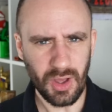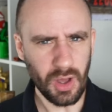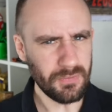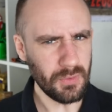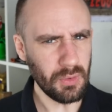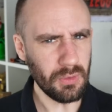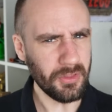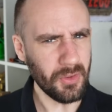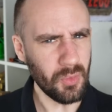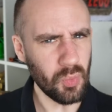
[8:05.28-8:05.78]

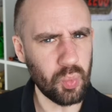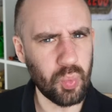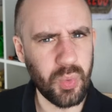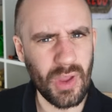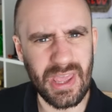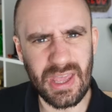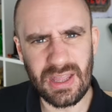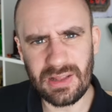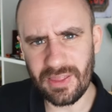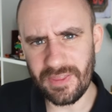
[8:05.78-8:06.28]
Of all the
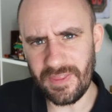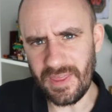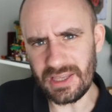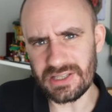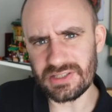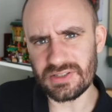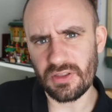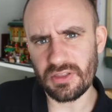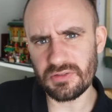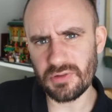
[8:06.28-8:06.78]
weird
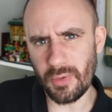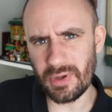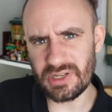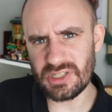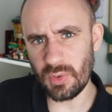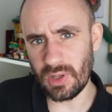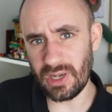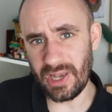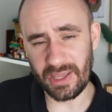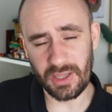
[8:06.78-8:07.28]
things to throw
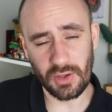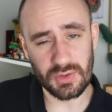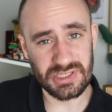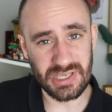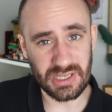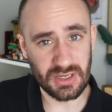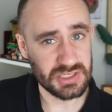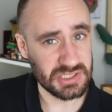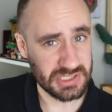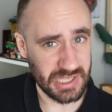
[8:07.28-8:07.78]
into a Lego
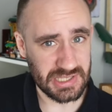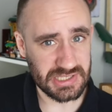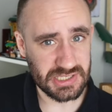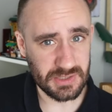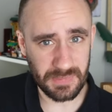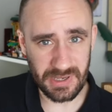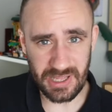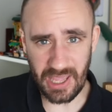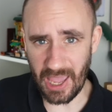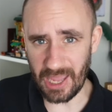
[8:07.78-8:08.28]
set
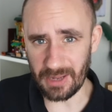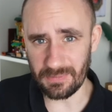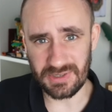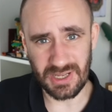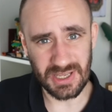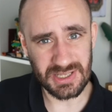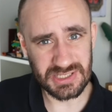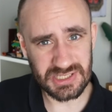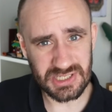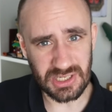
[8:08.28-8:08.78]
ostensibly aimed
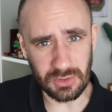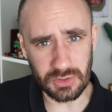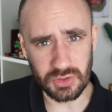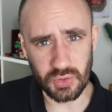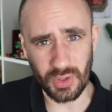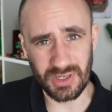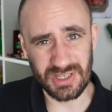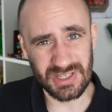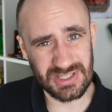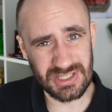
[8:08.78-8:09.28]
at
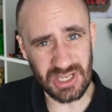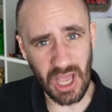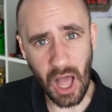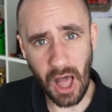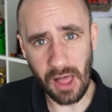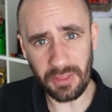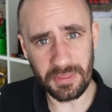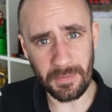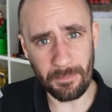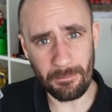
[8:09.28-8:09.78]
children,
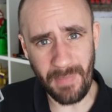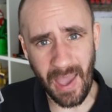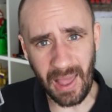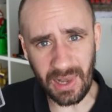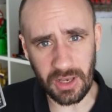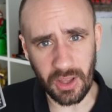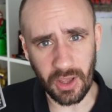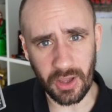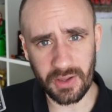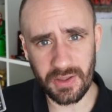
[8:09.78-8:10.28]
Darth
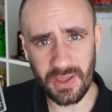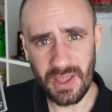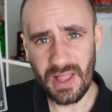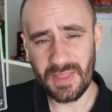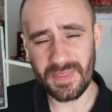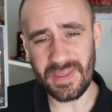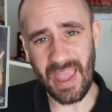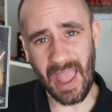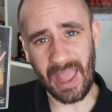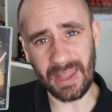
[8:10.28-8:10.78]
Malak,
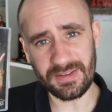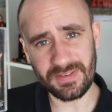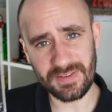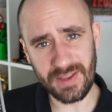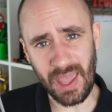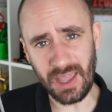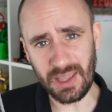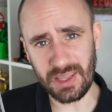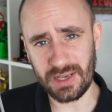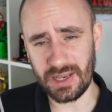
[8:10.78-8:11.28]
the
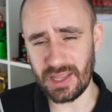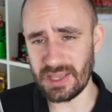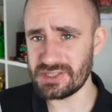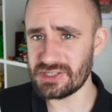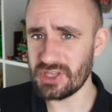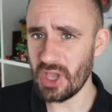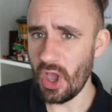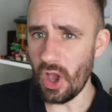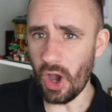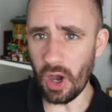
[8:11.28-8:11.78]

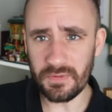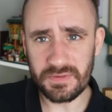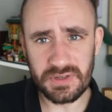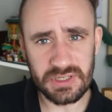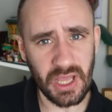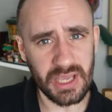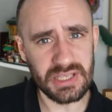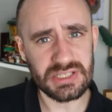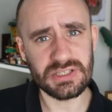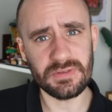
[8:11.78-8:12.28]
antagonist of
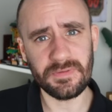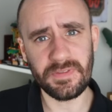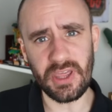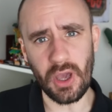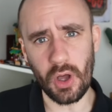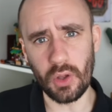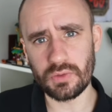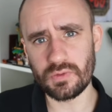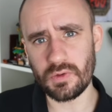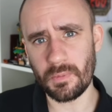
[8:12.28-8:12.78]
Knights of the
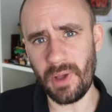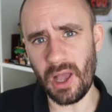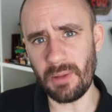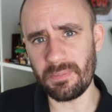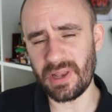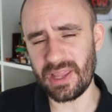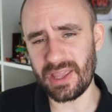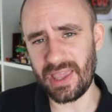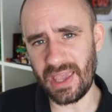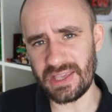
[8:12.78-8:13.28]
Old
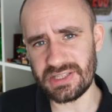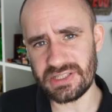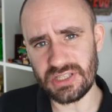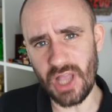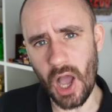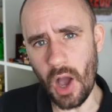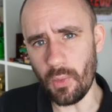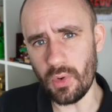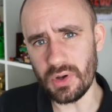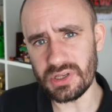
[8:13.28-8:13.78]
Republic, a
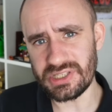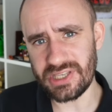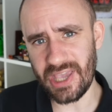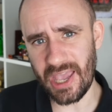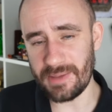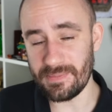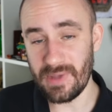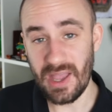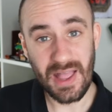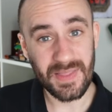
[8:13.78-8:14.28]
Star Wars
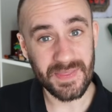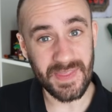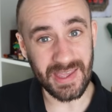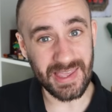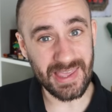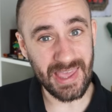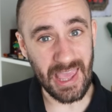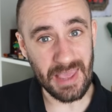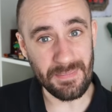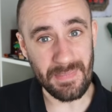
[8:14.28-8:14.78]
game
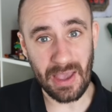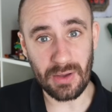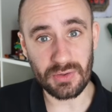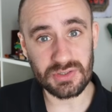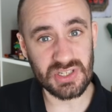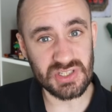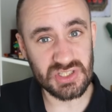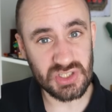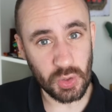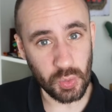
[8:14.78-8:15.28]
that came
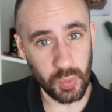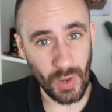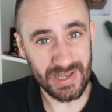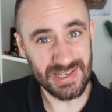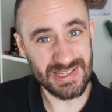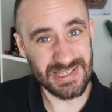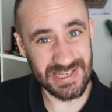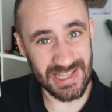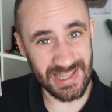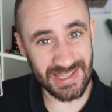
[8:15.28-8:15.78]
out
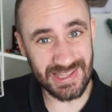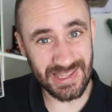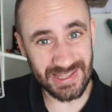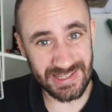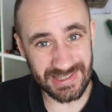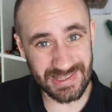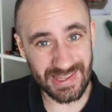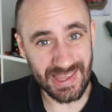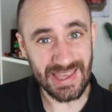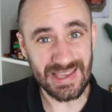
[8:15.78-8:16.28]
20
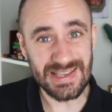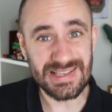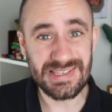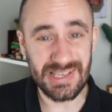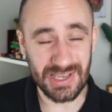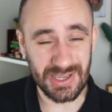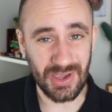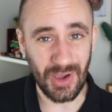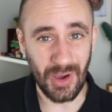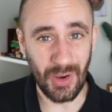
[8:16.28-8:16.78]
years
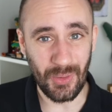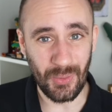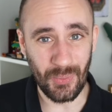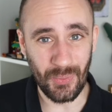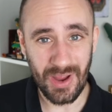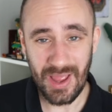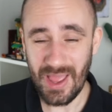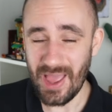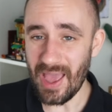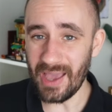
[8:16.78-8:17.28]

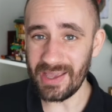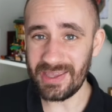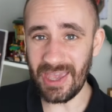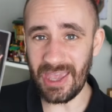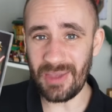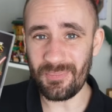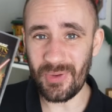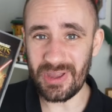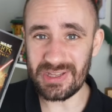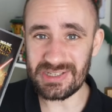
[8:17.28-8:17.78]
ago. A
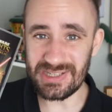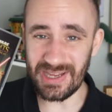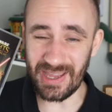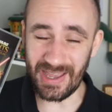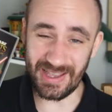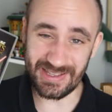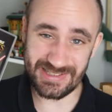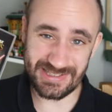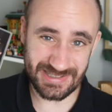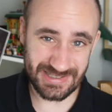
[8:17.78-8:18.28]
game which
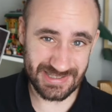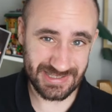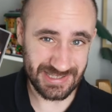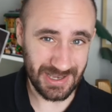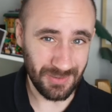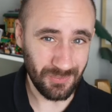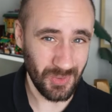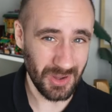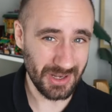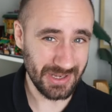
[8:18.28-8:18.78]
has
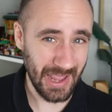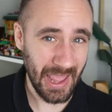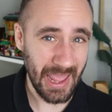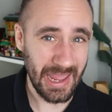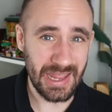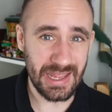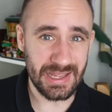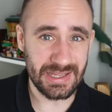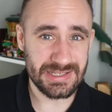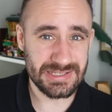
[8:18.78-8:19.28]
somewhat
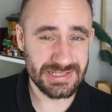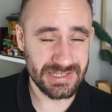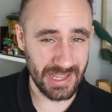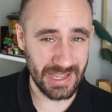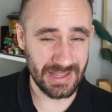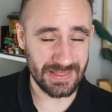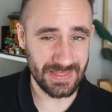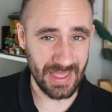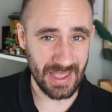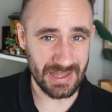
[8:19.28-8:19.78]
aged
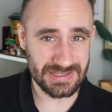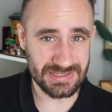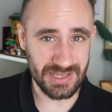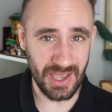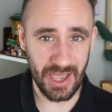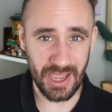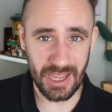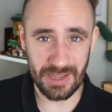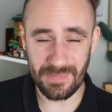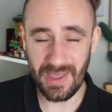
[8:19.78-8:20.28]
in that
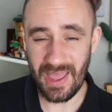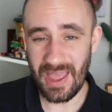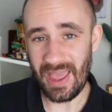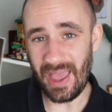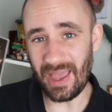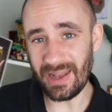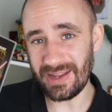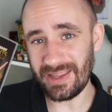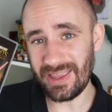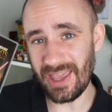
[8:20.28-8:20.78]
time,
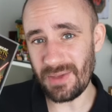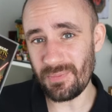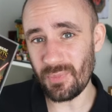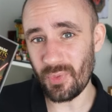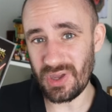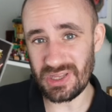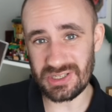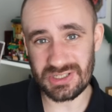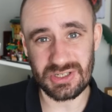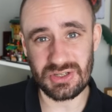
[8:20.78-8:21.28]
and a game
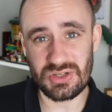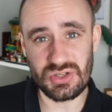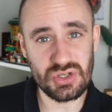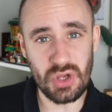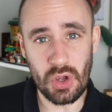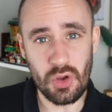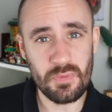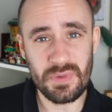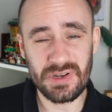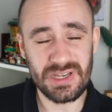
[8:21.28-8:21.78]
which
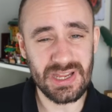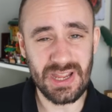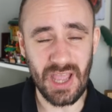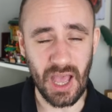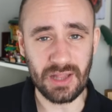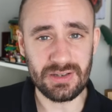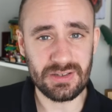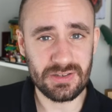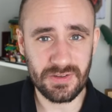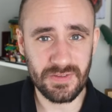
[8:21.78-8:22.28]
nobody
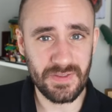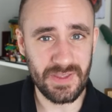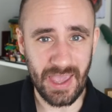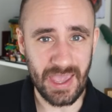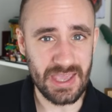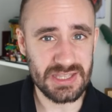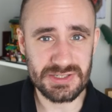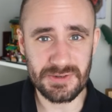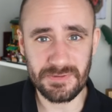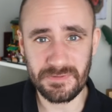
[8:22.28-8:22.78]
under the
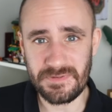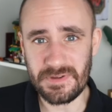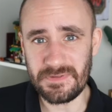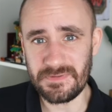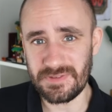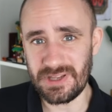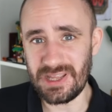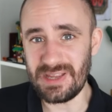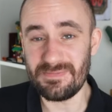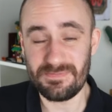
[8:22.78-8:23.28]
age of
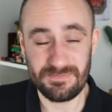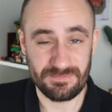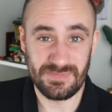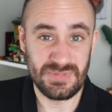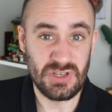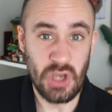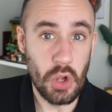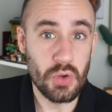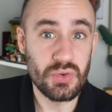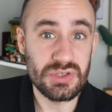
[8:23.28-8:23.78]
15
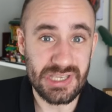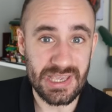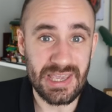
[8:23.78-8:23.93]
knows